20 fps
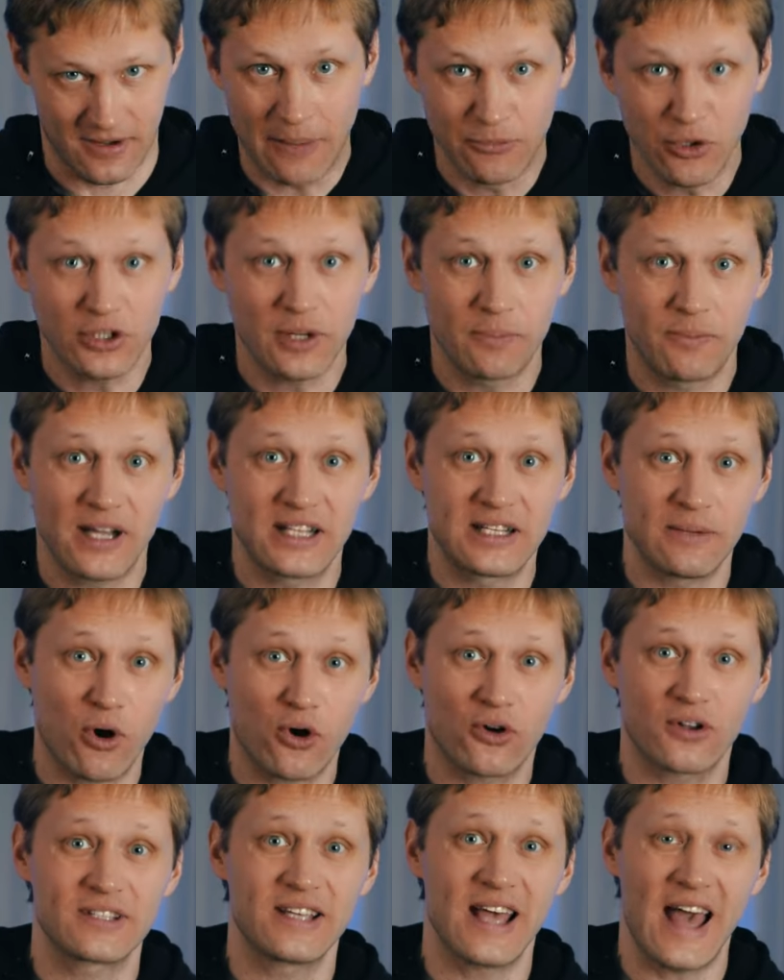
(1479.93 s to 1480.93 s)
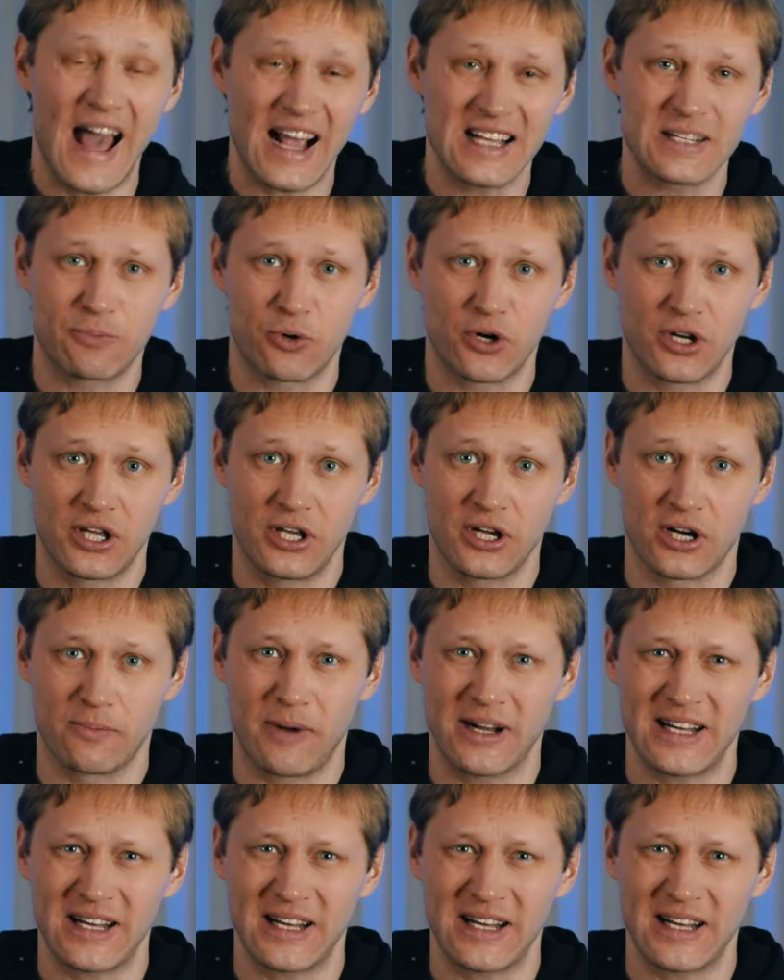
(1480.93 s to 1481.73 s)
I'm not a big democracy expert here,